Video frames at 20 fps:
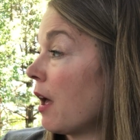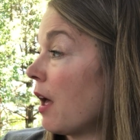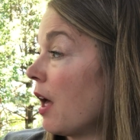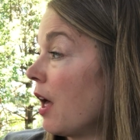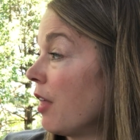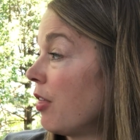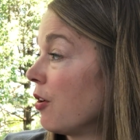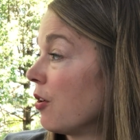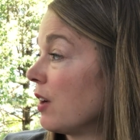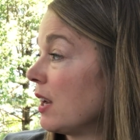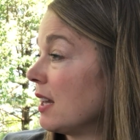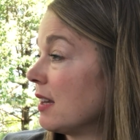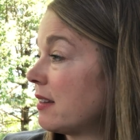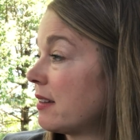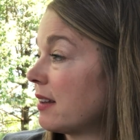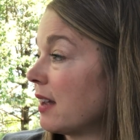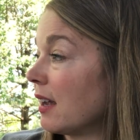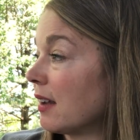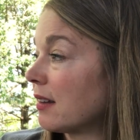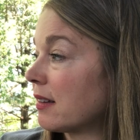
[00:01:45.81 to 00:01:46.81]
Other
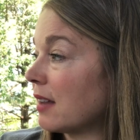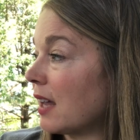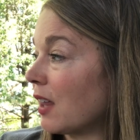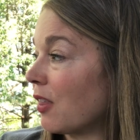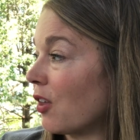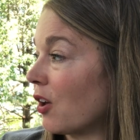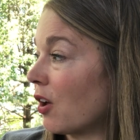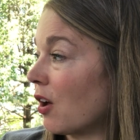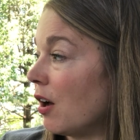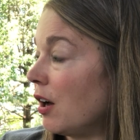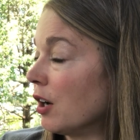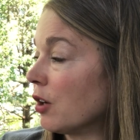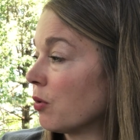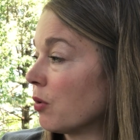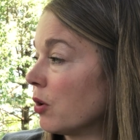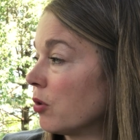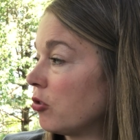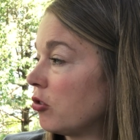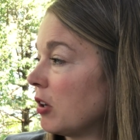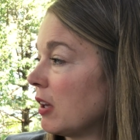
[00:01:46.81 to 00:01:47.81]
insects like the
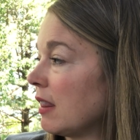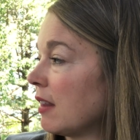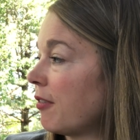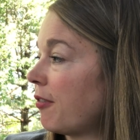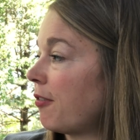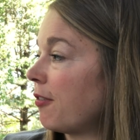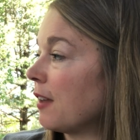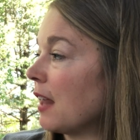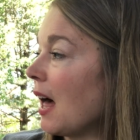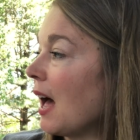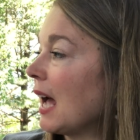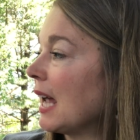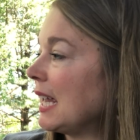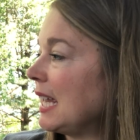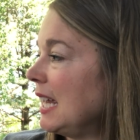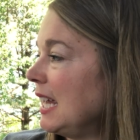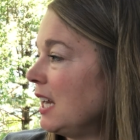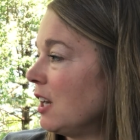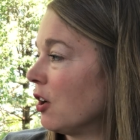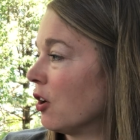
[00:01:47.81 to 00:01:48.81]
cockroach and the fly
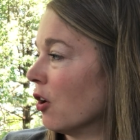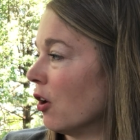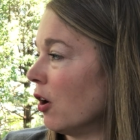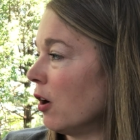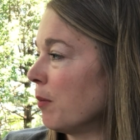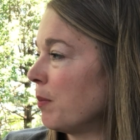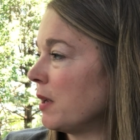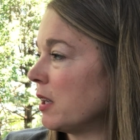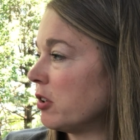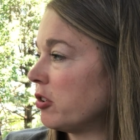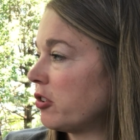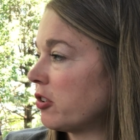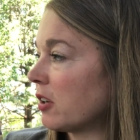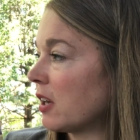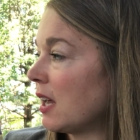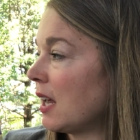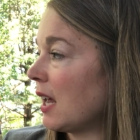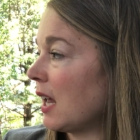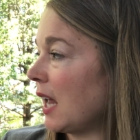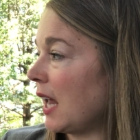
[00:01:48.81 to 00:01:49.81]
eat garbage,
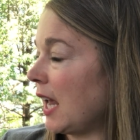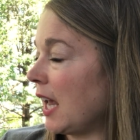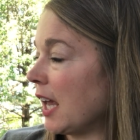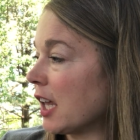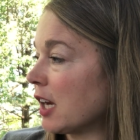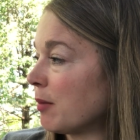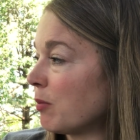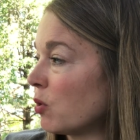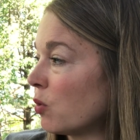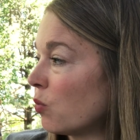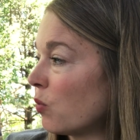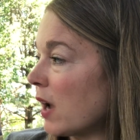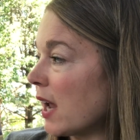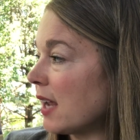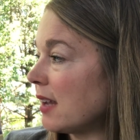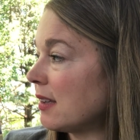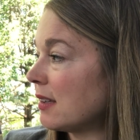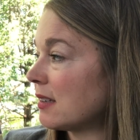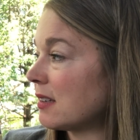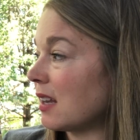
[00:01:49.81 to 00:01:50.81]
animal
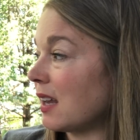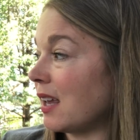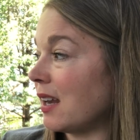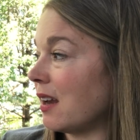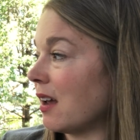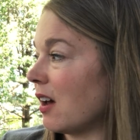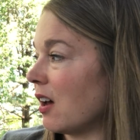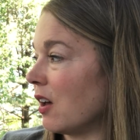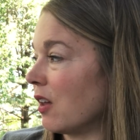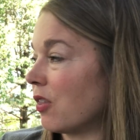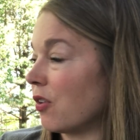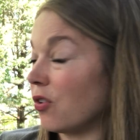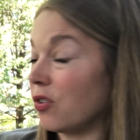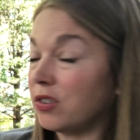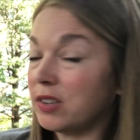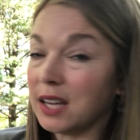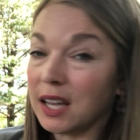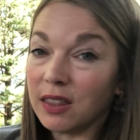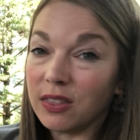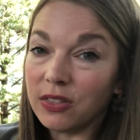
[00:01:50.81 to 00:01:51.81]
waste, and other
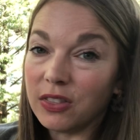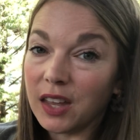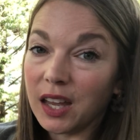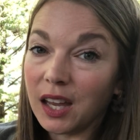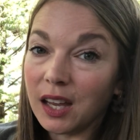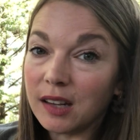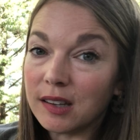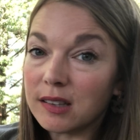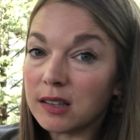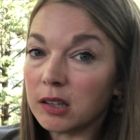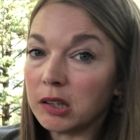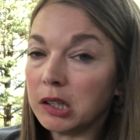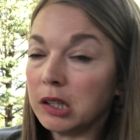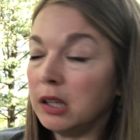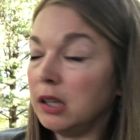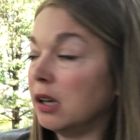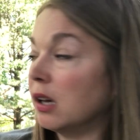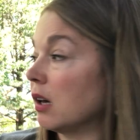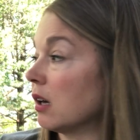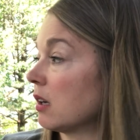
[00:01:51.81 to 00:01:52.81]
dead things.
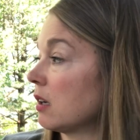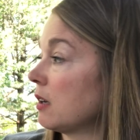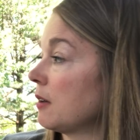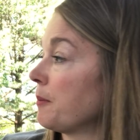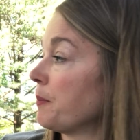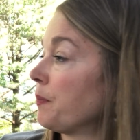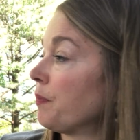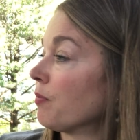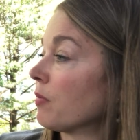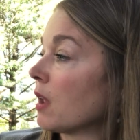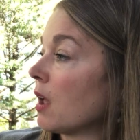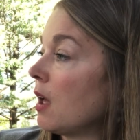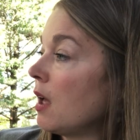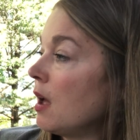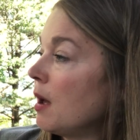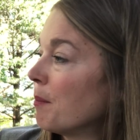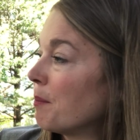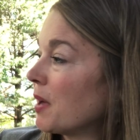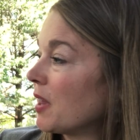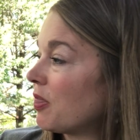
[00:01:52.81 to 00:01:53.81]
Yuck.
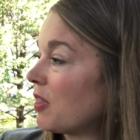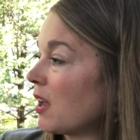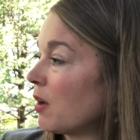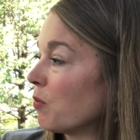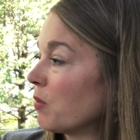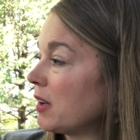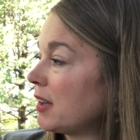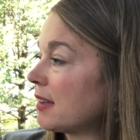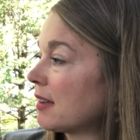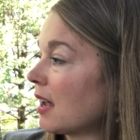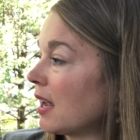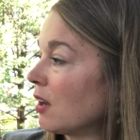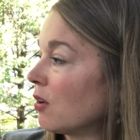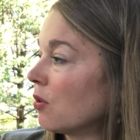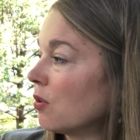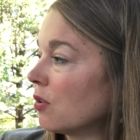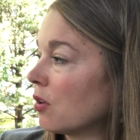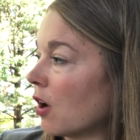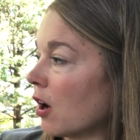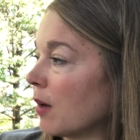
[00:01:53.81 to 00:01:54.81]
But they
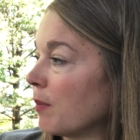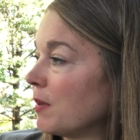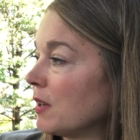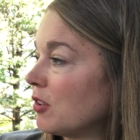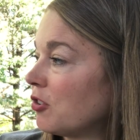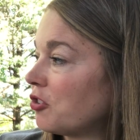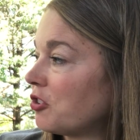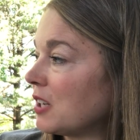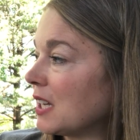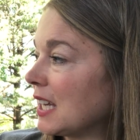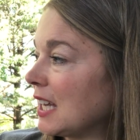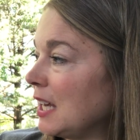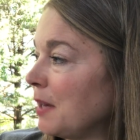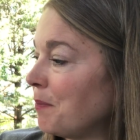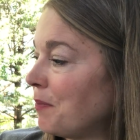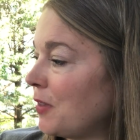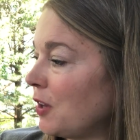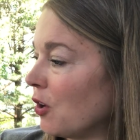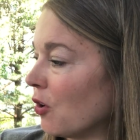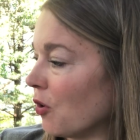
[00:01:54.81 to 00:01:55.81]
recycle garbage to keep
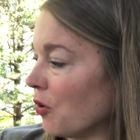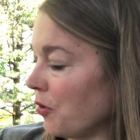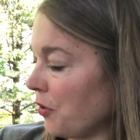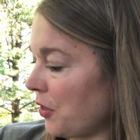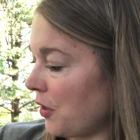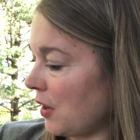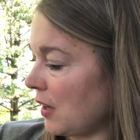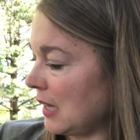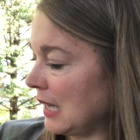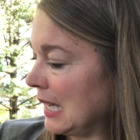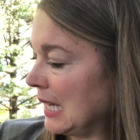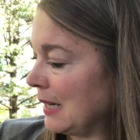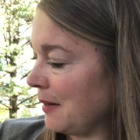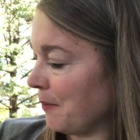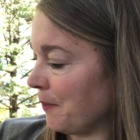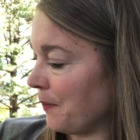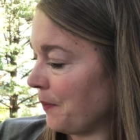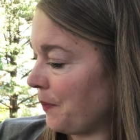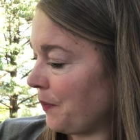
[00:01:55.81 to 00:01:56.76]
the earth clean.